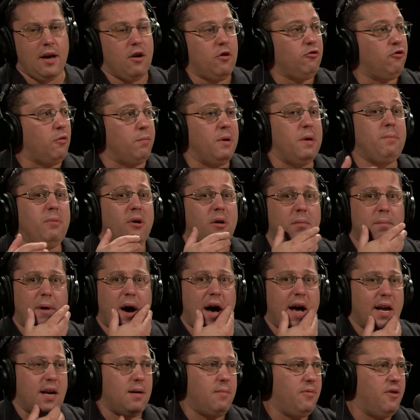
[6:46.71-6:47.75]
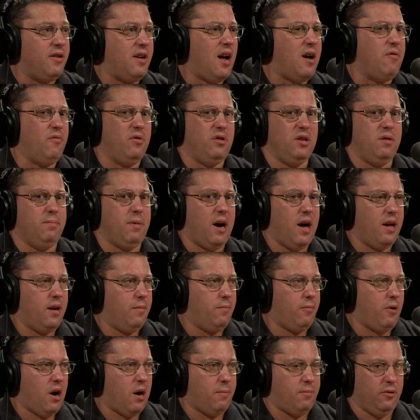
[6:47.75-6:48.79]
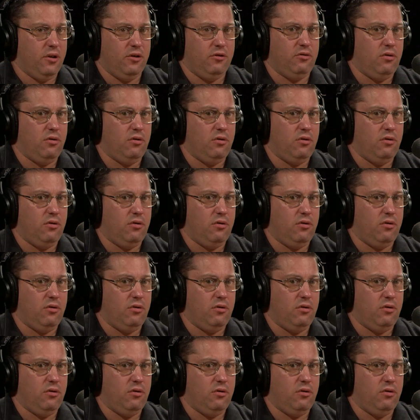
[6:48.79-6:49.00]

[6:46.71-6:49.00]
So people are buying them. They're not really buying it properly.